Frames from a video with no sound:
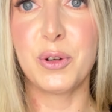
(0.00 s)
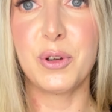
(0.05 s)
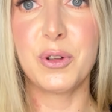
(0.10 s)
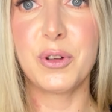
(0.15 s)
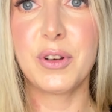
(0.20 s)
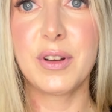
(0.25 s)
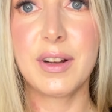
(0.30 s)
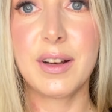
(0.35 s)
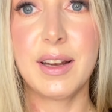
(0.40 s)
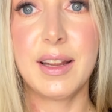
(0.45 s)

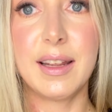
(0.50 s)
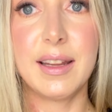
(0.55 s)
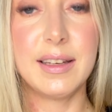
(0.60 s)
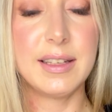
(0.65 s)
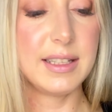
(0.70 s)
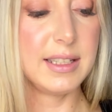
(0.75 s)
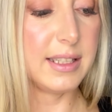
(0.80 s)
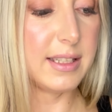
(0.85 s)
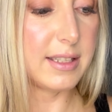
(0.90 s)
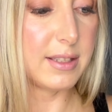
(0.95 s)
on
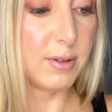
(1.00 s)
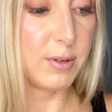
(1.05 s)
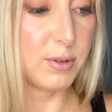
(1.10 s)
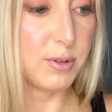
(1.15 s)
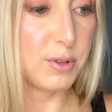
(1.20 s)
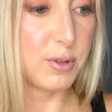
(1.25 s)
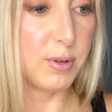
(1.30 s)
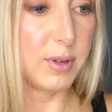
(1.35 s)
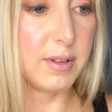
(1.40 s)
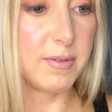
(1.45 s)
and it's
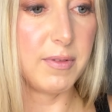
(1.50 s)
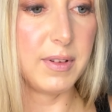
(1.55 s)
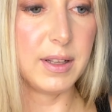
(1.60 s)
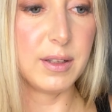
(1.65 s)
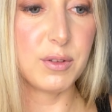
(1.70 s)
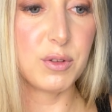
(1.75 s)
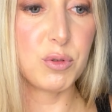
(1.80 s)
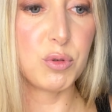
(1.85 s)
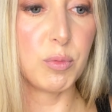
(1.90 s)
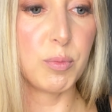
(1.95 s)
also it
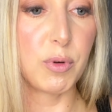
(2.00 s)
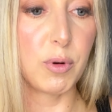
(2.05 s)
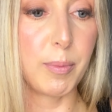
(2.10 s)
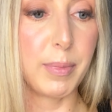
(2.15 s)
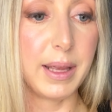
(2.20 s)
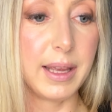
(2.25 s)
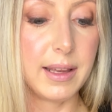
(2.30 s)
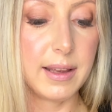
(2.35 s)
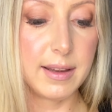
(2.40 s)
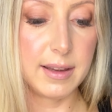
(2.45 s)
feels super
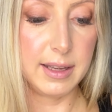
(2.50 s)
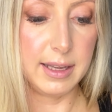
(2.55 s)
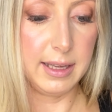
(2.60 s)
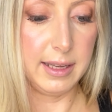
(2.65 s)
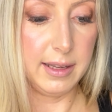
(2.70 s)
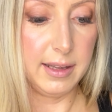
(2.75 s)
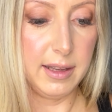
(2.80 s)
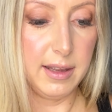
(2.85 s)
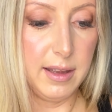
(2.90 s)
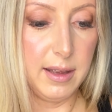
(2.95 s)
big
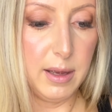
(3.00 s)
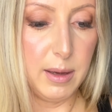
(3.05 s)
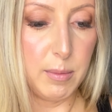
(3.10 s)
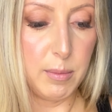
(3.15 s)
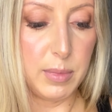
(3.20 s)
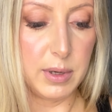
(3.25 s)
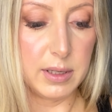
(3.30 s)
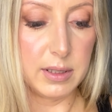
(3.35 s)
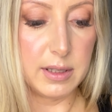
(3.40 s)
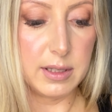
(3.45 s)

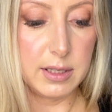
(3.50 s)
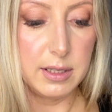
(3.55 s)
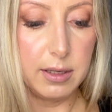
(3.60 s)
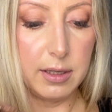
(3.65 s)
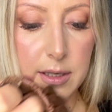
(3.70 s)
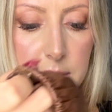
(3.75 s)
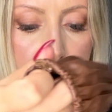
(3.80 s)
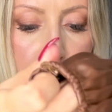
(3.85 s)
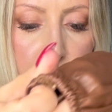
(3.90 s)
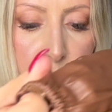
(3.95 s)
but
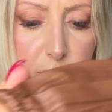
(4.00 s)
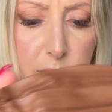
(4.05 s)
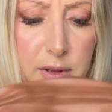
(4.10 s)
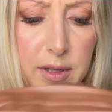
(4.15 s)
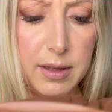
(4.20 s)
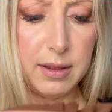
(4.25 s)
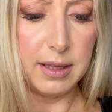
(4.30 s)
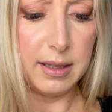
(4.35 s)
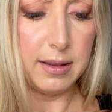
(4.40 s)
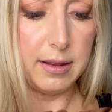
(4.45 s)
I don't
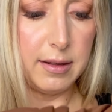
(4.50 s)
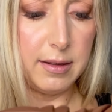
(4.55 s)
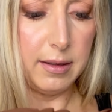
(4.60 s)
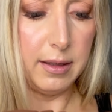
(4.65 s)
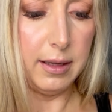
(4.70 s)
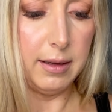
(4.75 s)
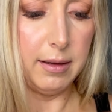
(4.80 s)
think that it,